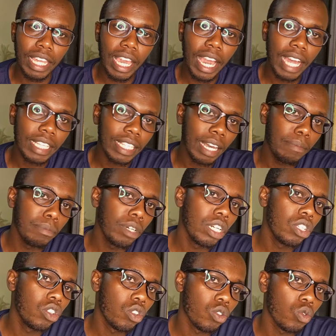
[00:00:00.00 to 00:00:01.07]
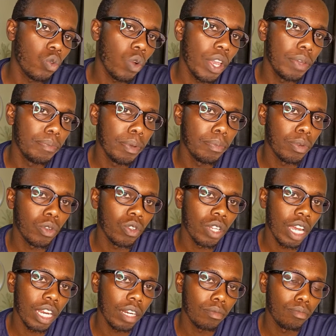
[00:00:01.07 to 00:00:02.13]
are some reasons why people
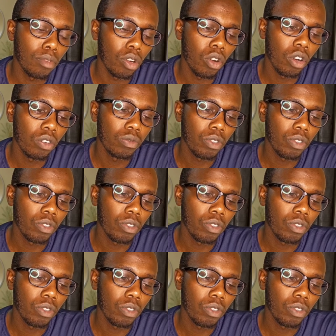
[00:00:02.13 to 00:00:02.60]
start a blog, for